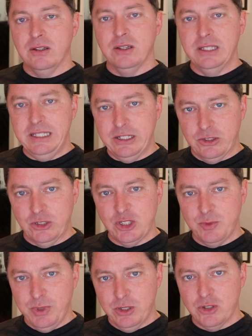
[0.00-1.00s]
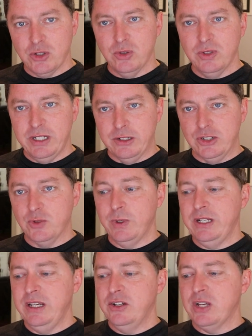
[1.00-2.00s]
leaders, spiritual leaders,
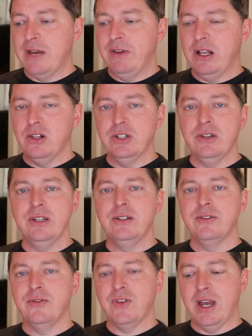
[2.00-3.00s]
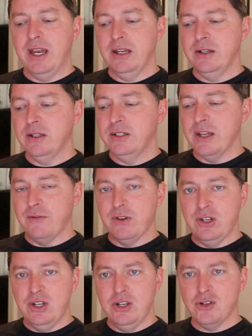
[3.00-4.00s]
we need to have a clearly defined
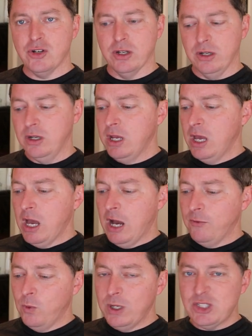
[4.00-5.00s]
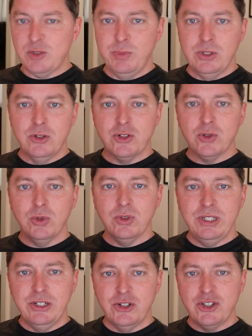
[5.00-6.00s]
definition of what spiritual
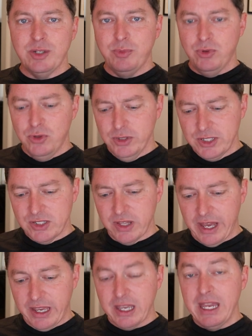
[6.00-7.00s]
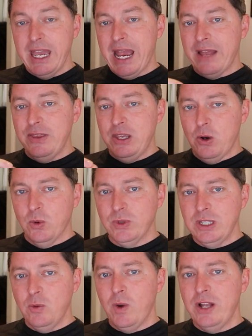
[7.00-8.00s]
leadership looks like. And the
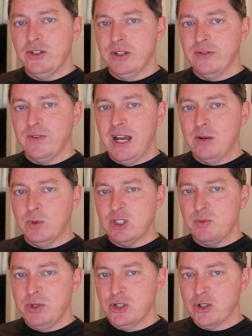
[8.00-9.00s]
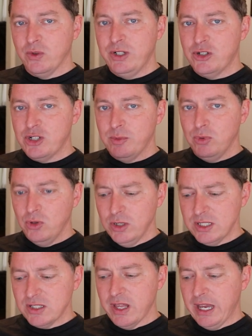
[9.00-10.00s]
only way to define what spiritual leadership
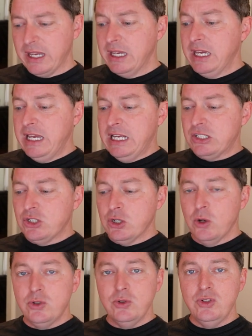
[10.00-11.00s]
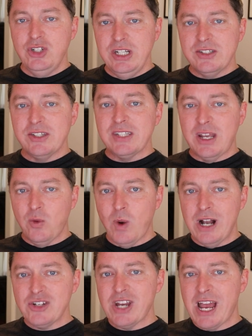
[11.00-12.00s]
looks like is to go to Jesus and
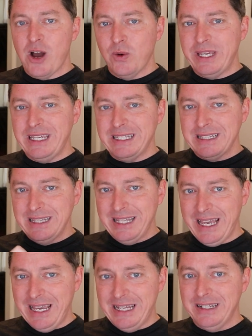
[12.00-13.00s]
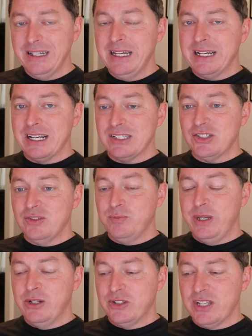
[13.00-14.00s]
watch how he led, because
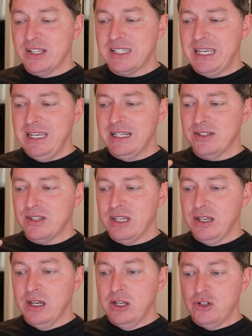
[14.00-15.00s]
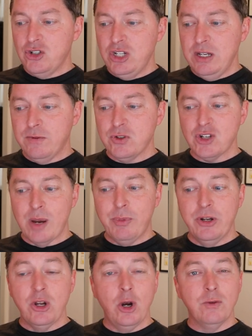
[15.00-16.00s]
Peter says he is the chief
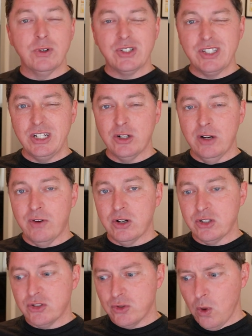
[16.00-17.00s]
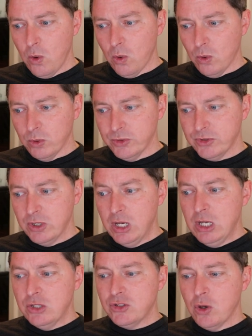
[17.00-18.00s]
shepherd and overseer of our souls.
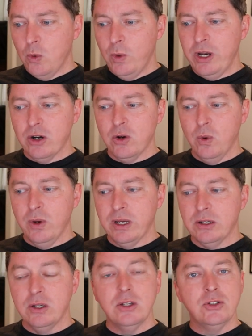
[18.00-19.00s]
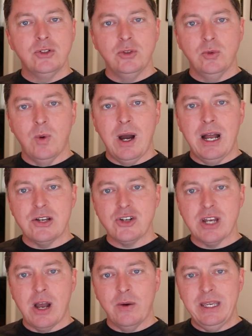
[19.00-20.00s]
So we are going to
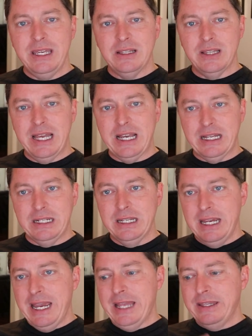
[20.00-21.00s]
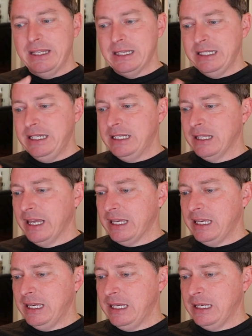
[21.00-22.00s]
watch how he led and then lead like
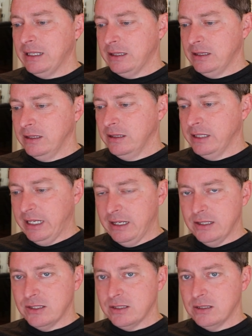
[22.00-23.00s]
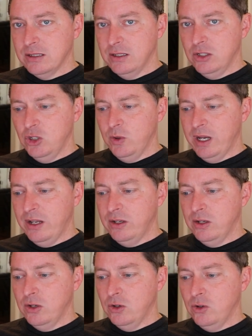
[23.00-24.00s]
he leads, who
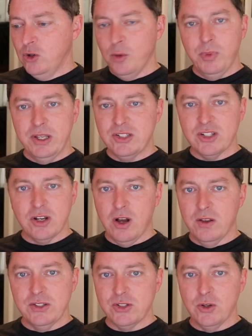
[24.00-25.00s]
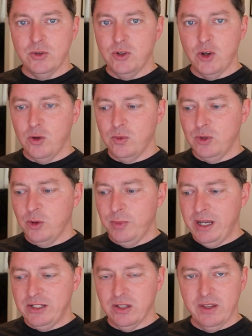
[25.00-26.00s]
had no place to call his own, no
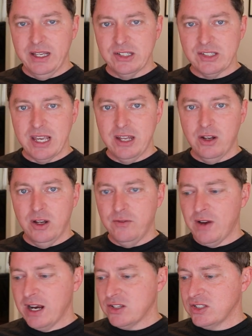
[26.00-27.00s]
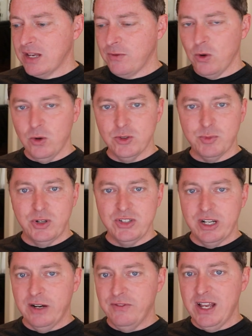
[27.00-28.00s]
bed to lay his head on. Foxes have holes,
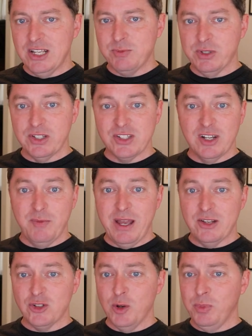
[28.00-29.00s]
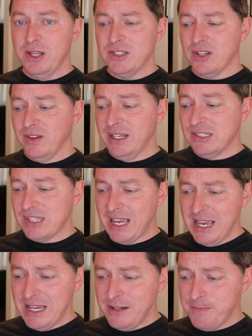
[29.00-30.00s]
birds thereof have nests, but the Son of Man has no place to lay his
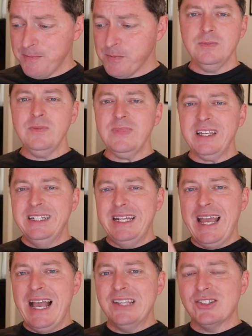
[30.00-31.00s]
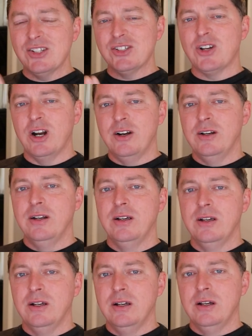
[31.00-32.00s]
head. And it has to start
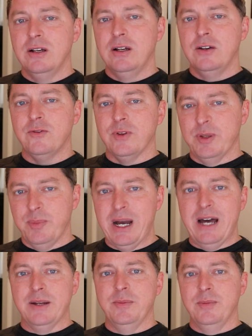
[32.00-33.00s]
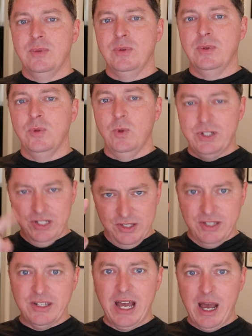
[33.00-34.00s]
from the bottom, which is
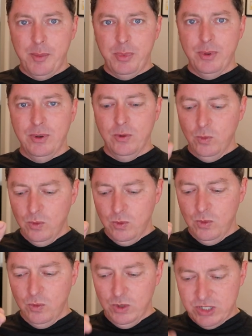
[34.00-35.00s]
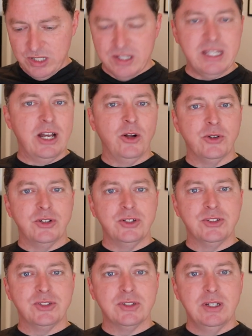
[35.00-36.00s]
the top, which is the
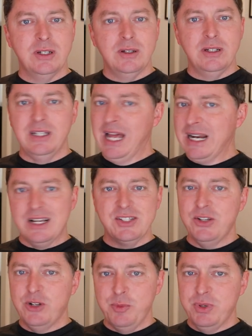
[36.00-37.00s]
elders. Not because they're in a